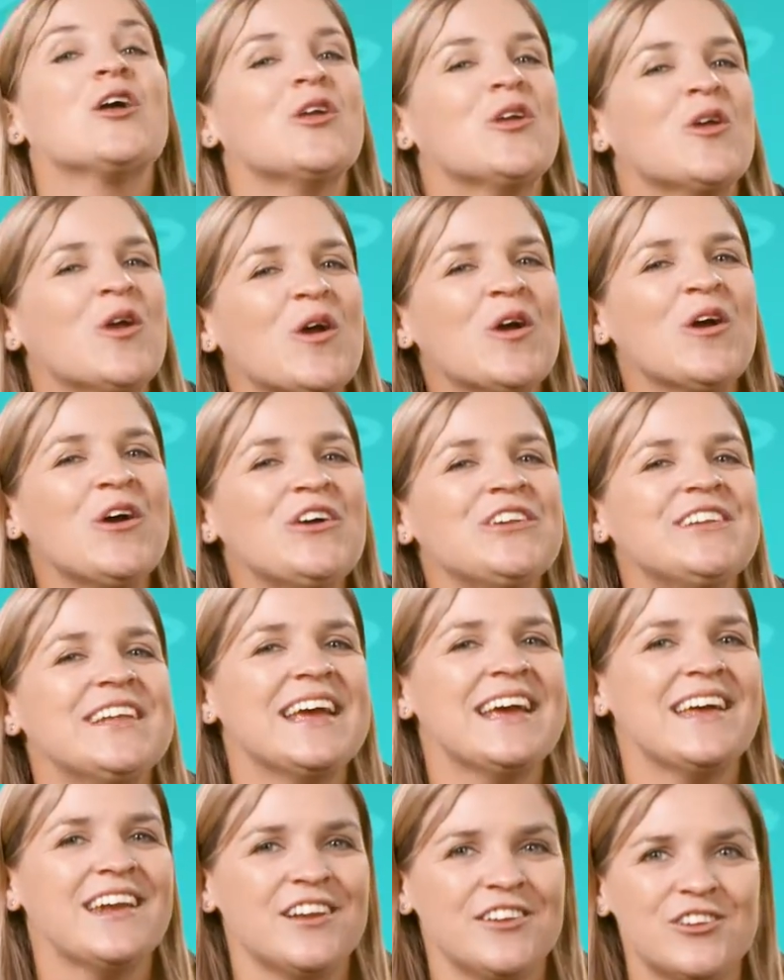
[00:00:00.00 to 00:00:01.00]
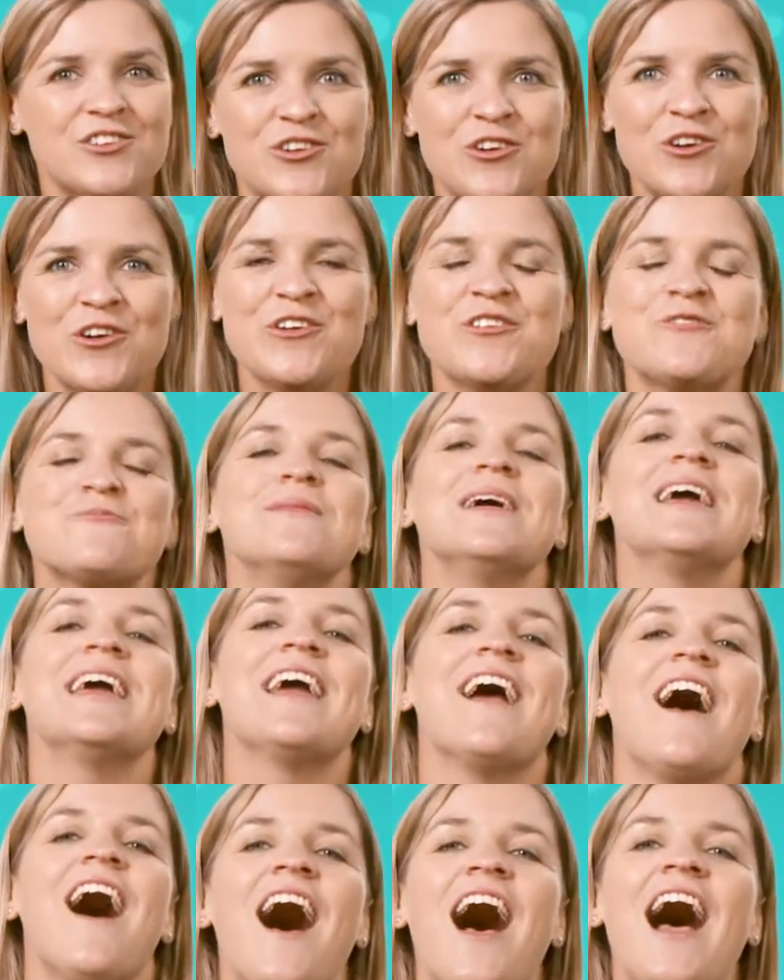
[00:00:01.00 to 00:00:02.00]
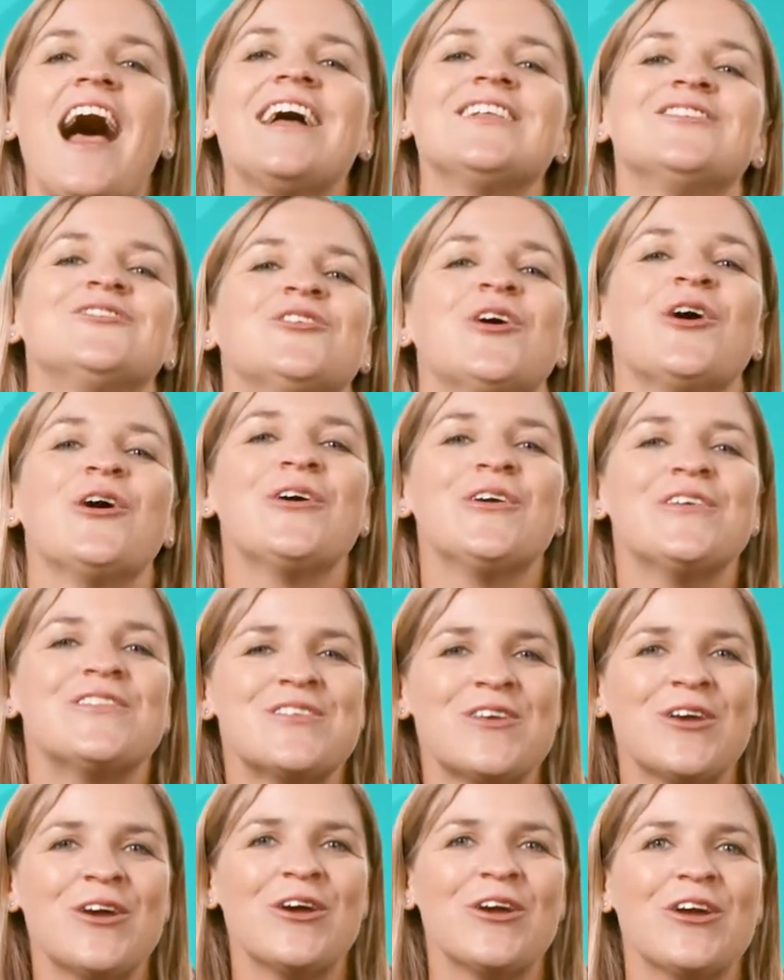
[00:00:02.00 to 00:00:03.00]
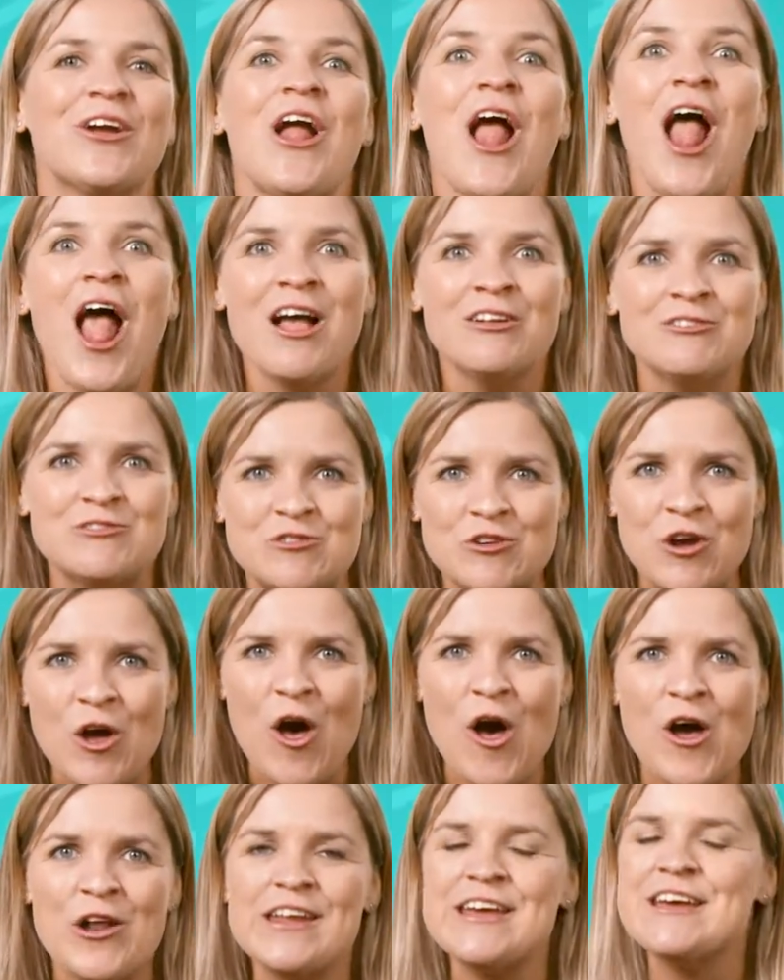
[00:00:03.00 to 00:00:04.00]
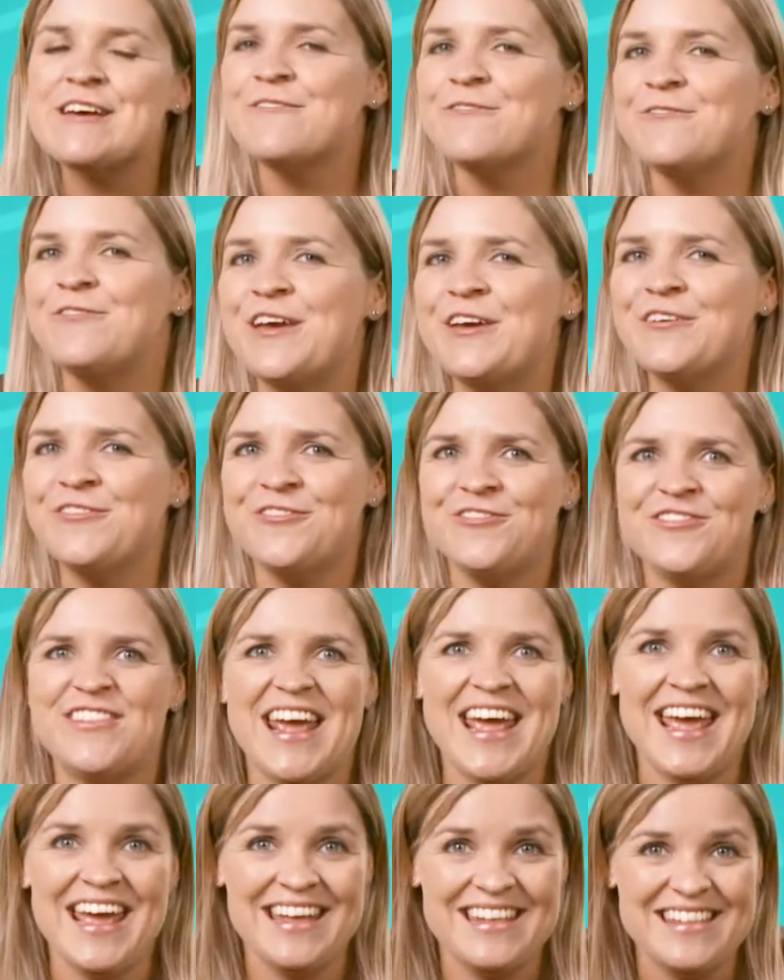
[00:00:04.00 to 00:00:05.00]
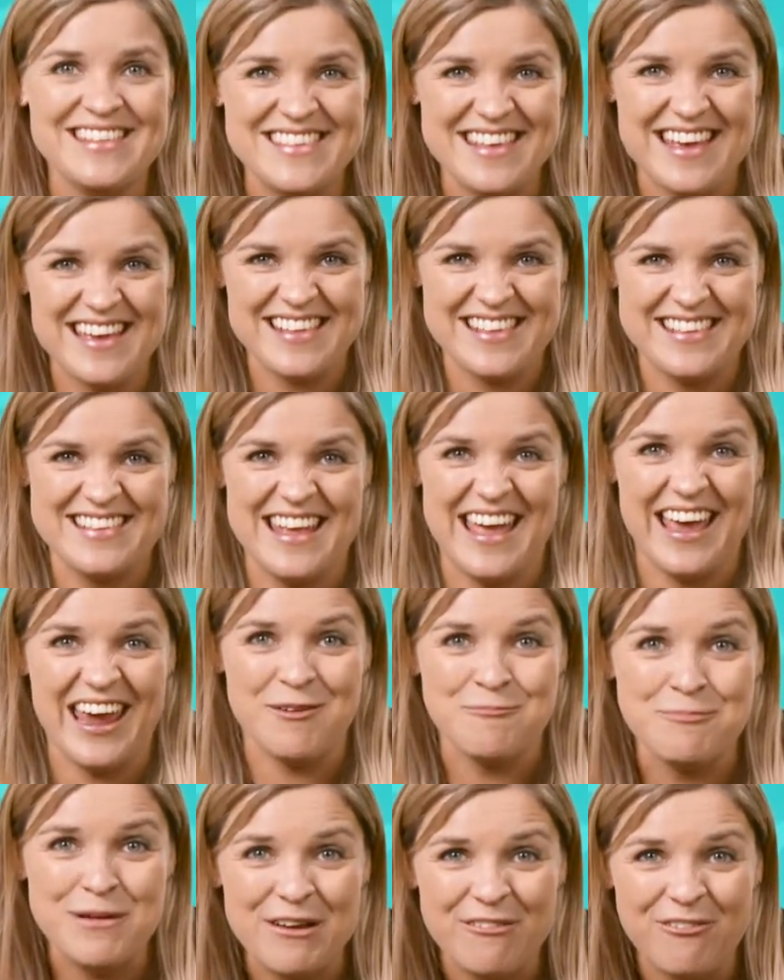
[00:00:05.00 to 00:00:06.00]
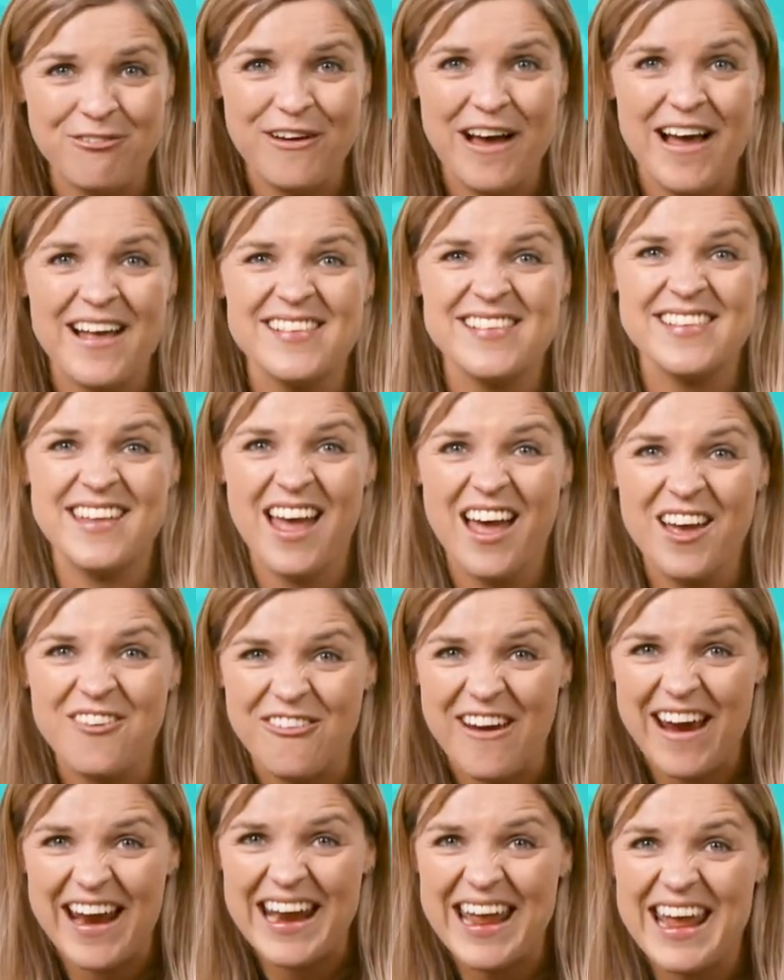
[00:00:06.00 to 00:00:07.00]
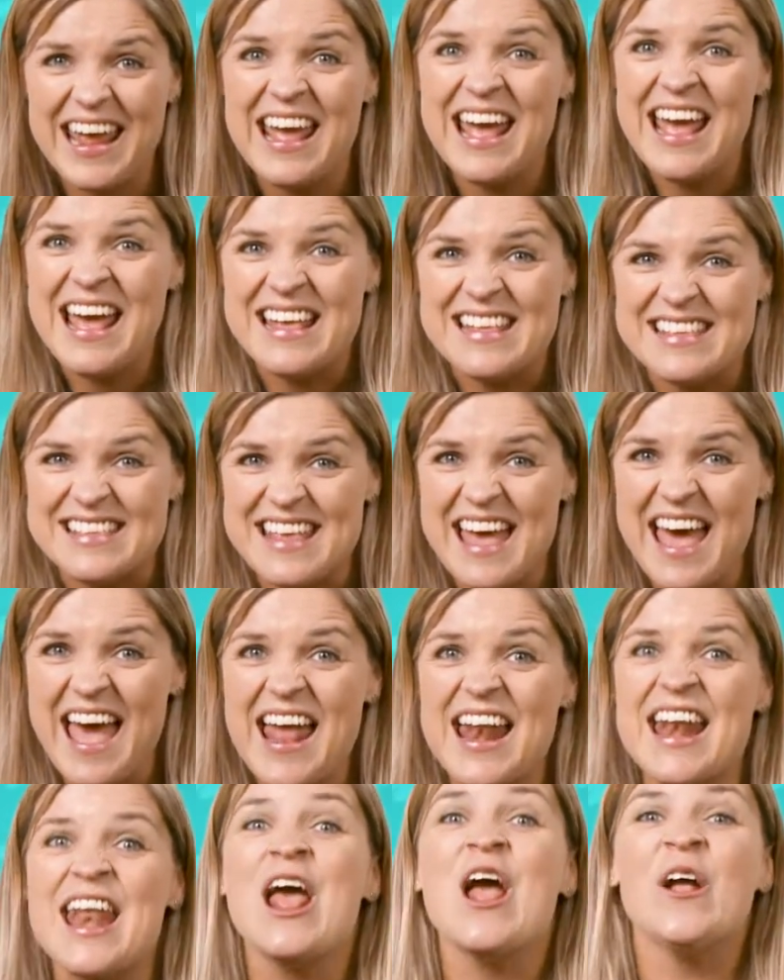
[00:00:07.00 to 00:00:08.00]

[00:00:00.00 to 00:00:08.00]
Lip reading: You didn't choose me, I chose you. John 15, 16. Bit faster, ready, set.